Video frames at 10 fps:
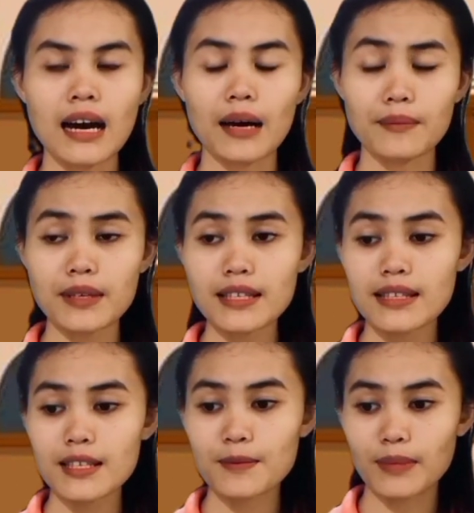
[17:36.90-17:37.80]
a
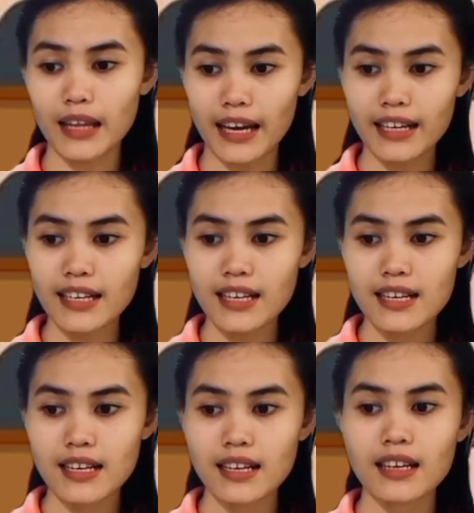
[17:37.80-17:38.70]
business plan
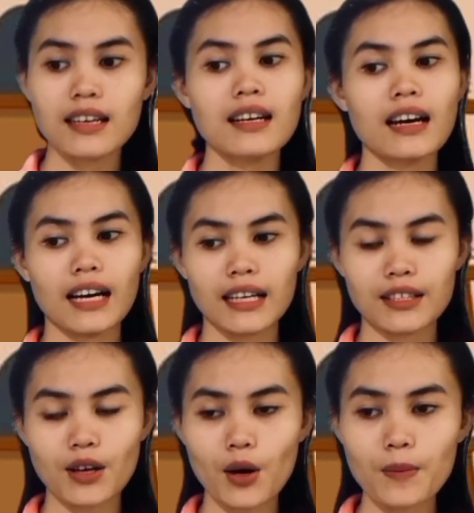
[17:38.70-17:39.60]

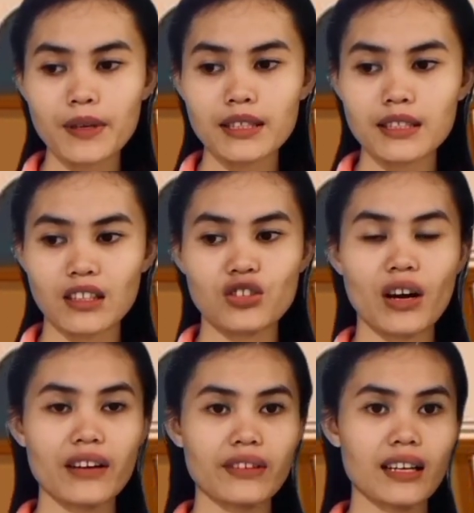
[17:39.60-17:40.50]
and opened a
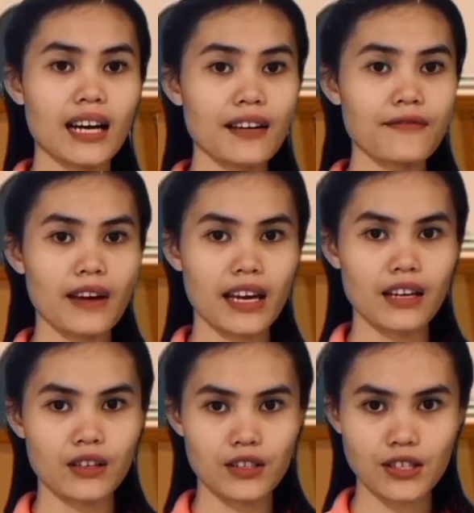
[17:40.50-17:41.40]
thriving cafe
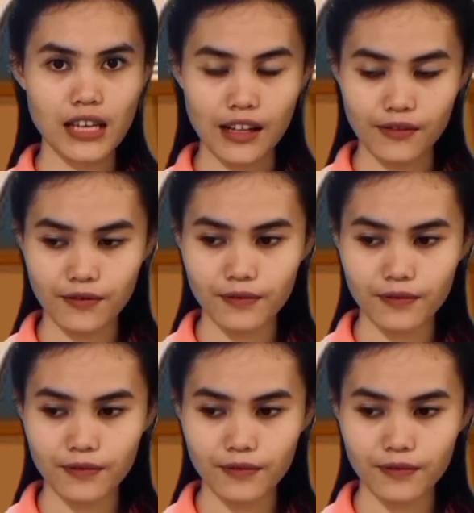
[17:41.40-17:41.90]
herself.